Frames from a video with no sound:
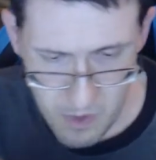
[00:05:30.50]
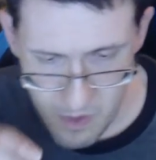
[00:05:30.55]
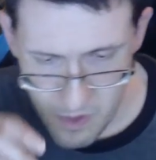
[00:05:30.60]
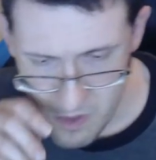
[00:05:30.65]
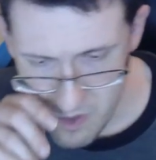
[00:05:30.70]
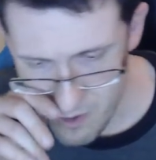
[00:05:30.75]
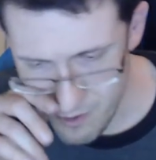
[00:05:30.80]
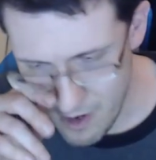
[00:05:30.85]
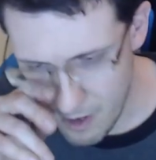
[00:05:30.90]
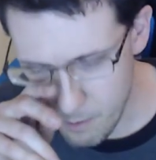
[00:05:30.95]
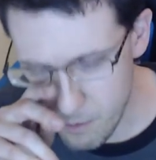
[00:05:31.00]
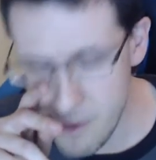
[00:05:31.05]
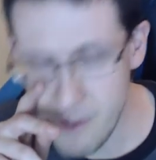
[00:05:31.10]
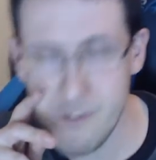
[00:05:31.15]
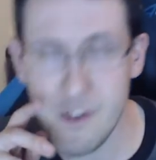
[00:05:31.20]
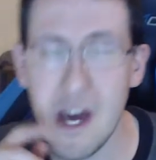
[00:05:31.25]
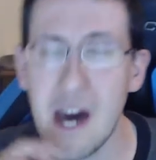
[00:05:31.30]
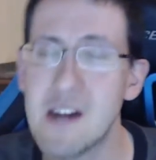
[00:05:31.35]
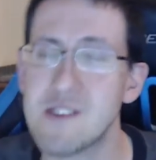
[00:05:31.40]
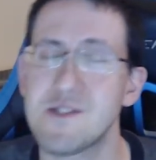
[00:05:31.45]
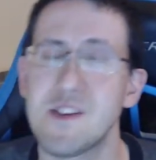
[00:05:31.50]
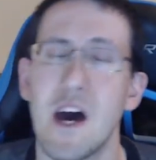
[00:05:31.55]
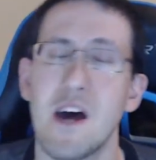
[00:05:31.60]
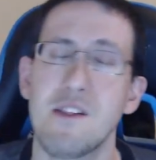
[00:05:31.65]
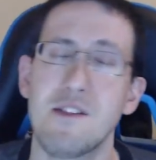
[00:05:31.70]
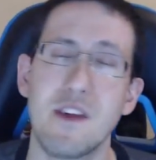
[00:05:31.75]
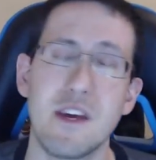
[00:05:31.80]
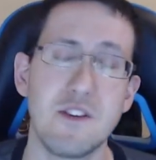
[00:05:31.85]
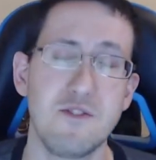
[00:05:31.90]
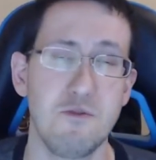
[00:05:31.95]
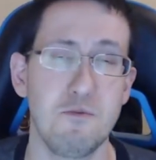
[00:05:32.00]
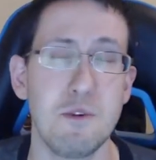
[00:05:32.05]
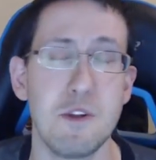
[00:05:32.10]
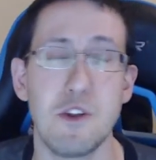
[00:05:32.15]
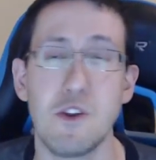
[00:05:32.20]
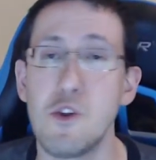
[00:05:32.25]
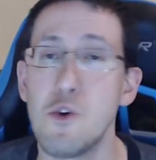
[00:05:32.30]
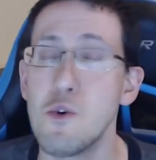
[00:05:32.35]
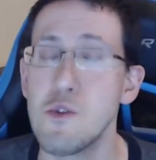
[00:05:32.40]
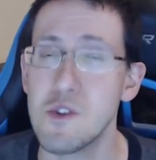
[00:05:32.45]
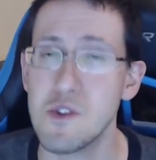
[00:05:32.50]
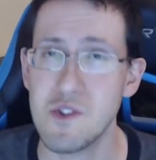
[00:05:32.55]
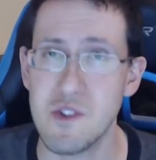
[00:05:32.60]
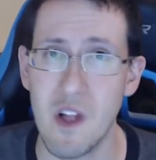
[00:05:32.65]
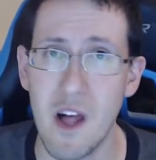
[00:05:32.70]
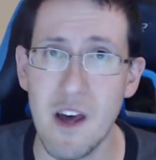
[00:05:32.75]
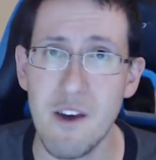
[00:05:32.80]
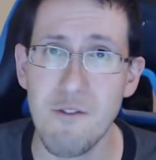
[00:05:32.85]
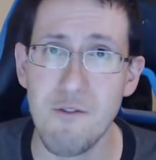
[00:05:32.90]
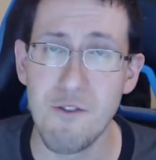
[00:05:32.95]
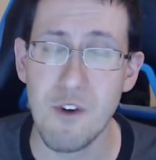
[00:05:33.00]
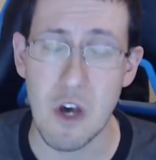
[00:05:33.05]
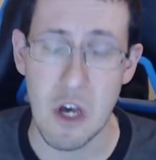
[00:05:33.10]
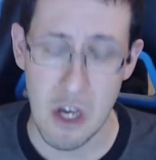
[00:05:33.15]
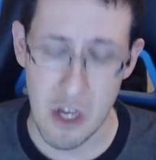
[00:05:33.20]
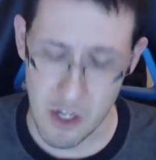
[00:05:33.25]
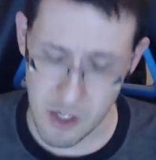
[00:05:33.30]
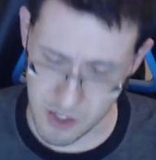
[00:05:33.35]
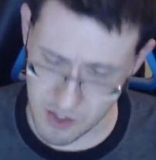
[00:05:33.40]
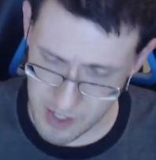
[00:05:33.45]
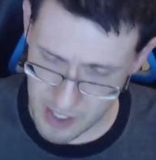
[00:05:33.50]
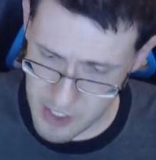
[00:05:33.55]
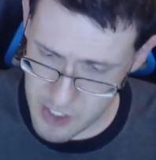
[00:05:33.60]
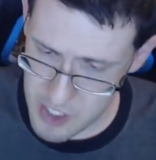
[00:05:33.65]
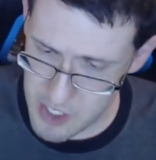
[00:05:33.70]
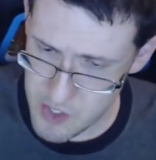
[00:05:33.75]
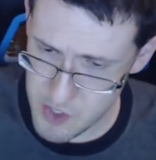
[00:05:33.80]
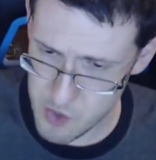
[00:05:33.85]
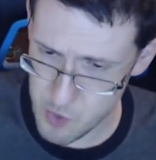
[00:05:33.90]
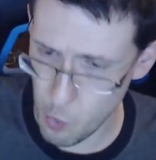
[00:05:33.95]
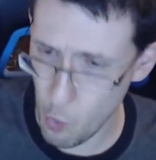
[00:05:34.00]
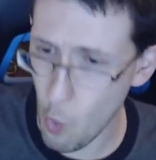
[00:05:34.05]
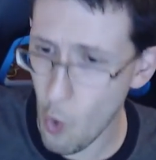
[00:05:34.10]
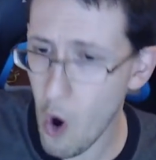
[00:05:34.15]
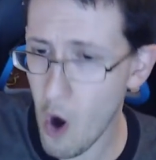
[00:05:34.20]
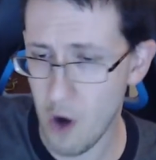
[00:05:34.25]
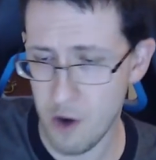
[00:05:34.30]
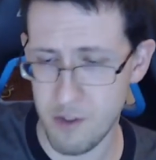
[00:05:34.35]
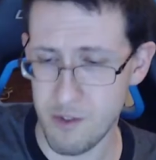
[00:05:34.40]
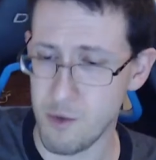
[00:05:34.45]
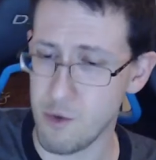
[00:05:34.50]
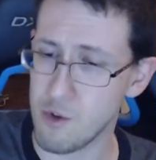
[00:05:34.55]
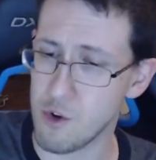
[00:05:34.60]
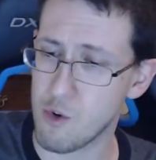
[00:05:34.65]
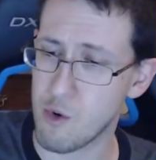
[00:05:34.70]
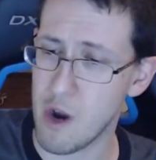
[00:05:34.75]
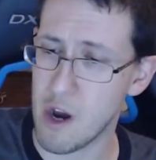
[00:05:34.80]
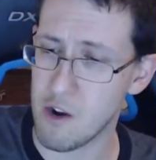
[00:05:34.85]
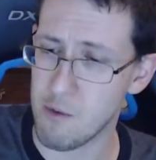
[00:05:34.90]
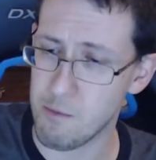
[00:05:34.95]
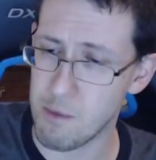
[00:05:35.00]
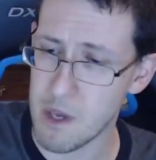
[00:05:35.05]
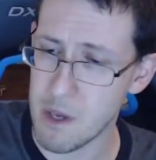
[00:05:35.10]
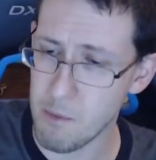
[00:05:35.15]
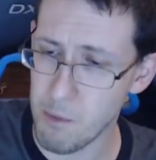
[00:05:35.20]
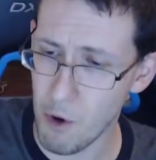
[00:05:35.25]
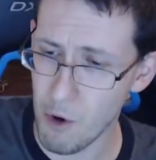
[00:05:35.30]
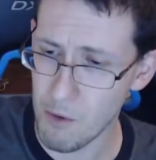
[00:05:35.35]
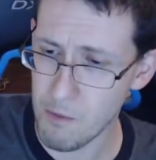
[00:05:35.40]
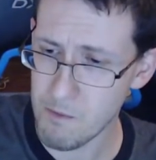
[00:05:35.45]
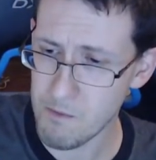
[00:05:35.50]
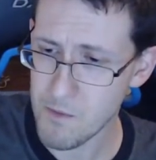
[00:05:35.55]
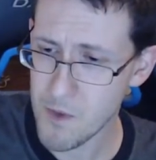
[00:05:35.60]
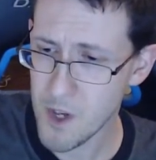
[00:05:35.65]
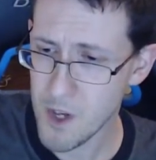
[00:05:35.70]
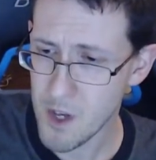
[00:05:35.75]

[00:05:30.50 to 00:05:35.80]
If I believe God's got things for me to do in this life, just like Jesus walked through the crowd of people,